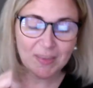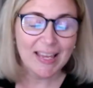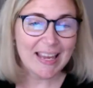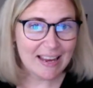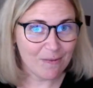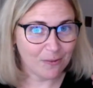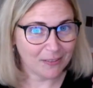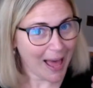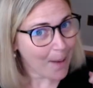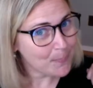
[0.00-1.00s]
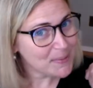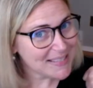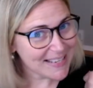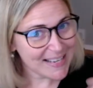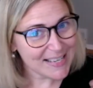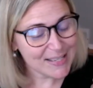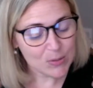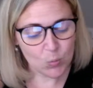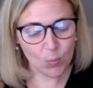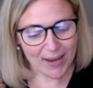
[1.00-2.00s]
he flaps
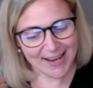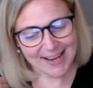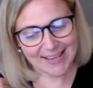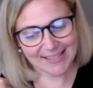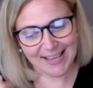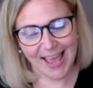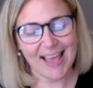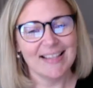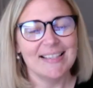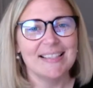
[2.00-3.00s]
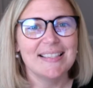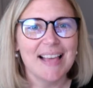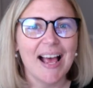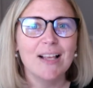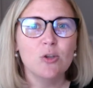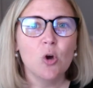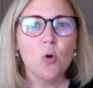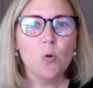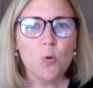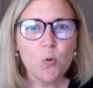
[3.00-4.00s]
his wings and says,
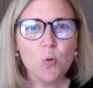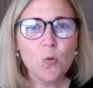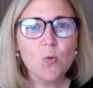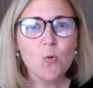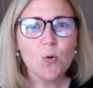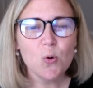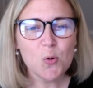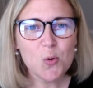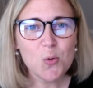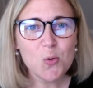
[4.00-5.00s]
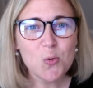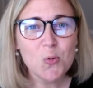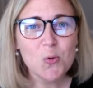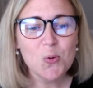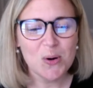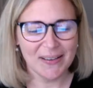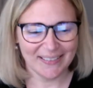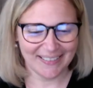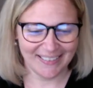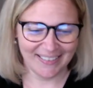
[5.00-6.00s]
hoo, hoo.
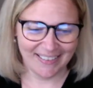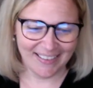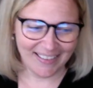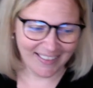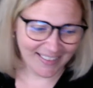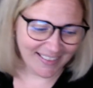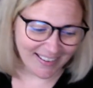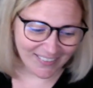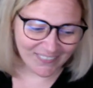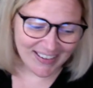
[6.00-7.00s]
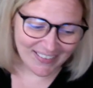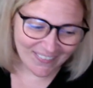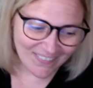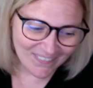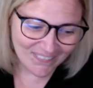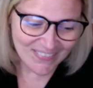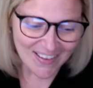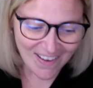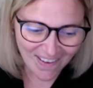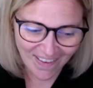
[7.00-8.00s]
There we go.
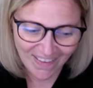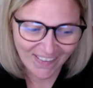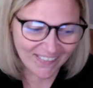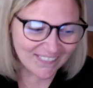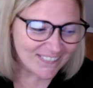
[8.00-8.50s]
All